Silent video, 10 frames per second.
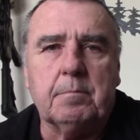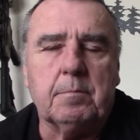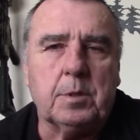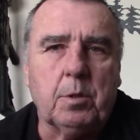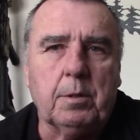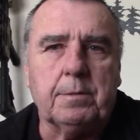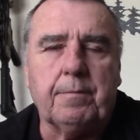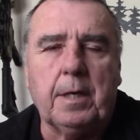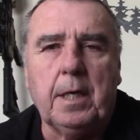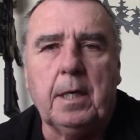so it's
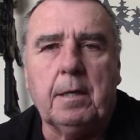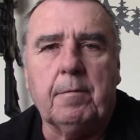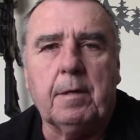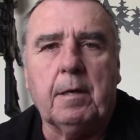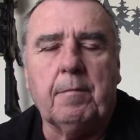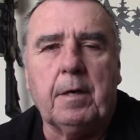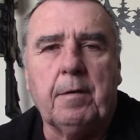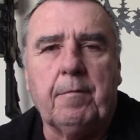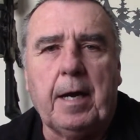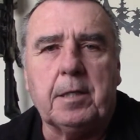a very
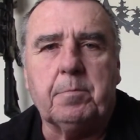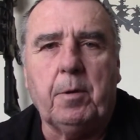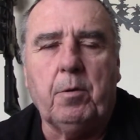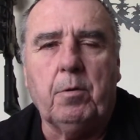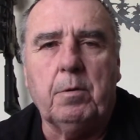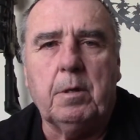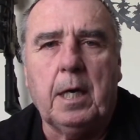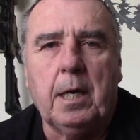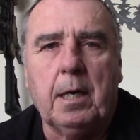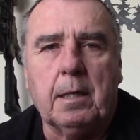fast
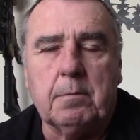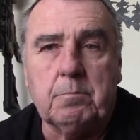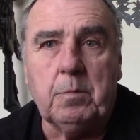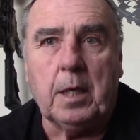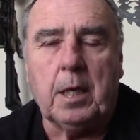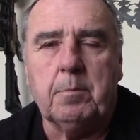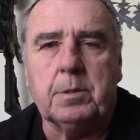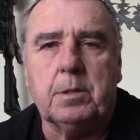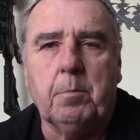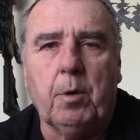bow when it
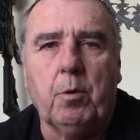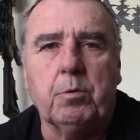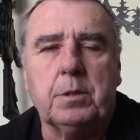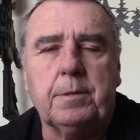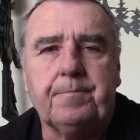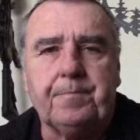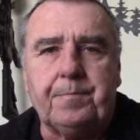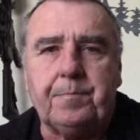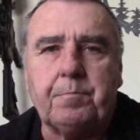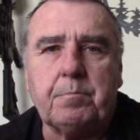comes to bows,
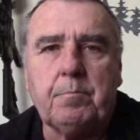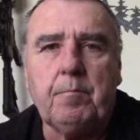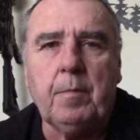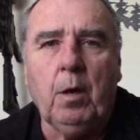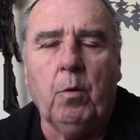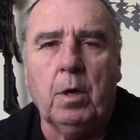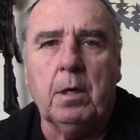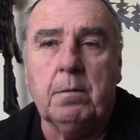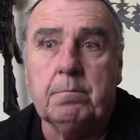or